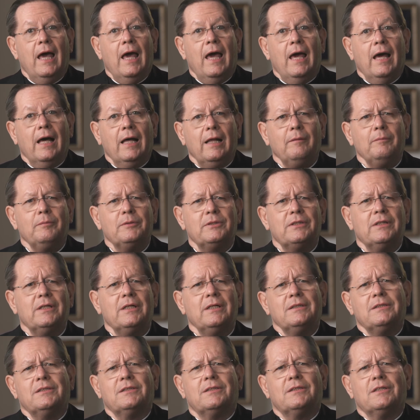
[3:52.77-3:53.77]
helps
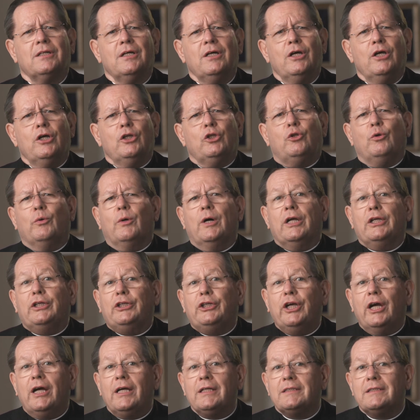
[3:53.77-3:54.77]
us to
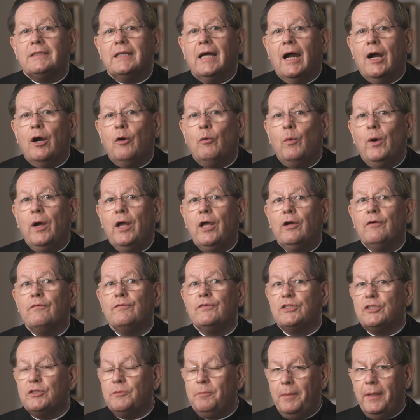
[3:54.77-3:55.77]
adjust our way of
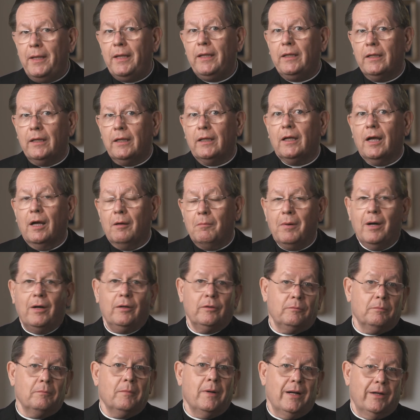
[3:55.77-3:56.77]
speaking
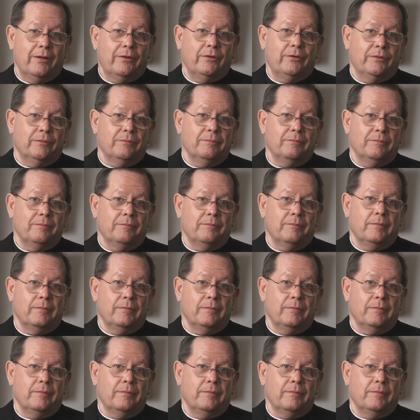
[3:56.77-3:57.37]
about martyrdom.